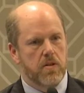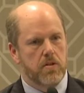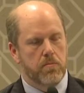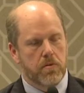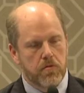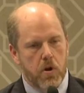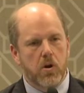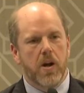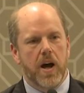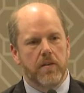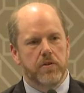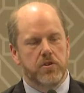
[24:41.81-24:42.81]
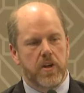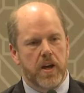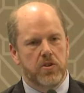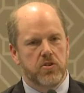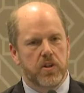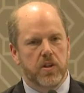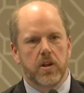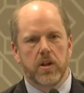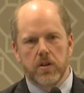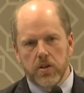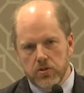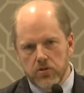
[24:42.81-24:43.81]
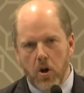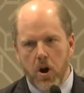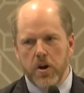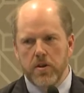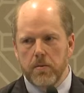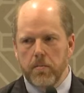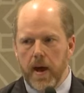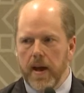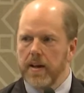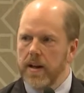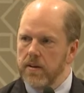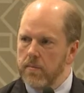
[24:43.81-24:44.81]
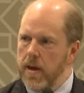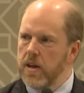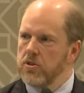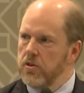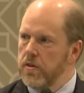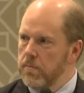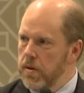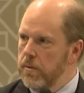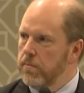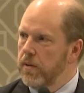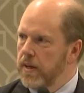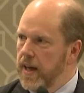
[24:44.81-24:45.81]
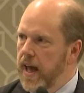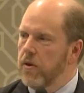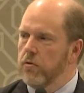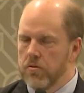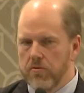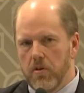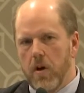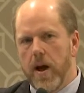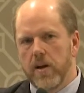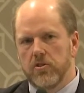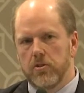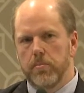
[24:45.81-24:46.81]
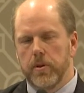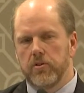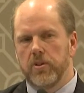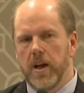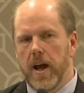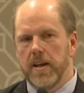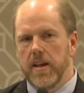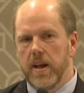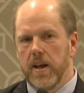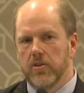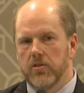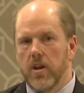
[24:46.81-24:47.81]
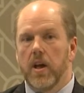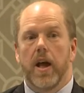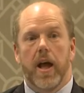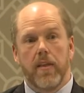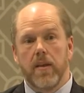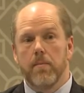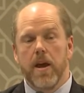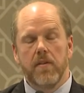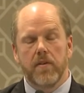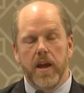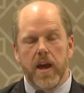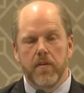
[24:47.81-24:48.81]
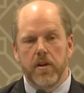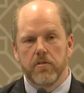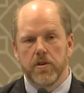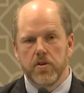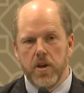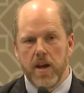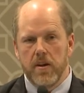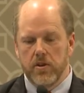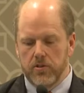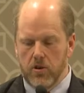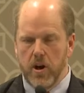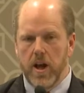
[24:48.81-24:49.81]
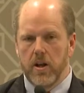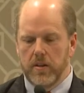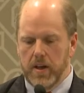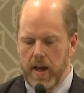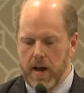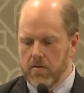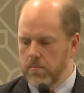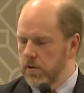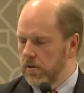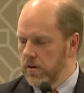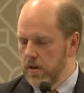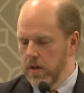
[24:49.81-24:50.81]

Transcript: to provoke conversation, to start a debate, and to make sure that people, again, who throw out simplistic ideas and that may even have other agendas, are held accountable.